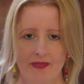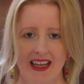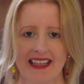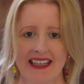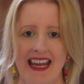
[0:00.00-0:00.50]

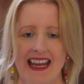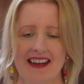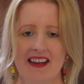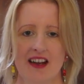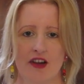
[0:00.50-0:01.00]

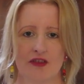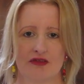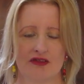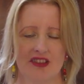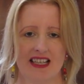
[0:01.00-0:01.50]
Again,
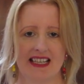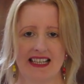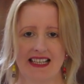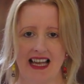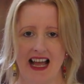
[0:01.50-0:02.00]

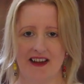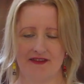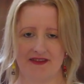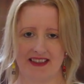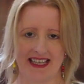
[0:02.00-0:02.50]
really
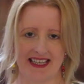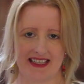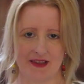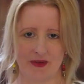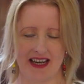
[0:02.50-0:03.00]
love the
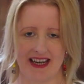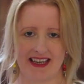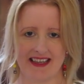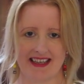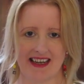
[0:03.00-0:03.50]
square
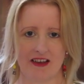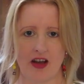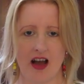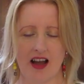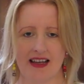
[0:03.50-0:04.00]

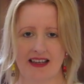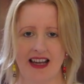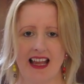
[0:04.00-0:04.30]
neckline,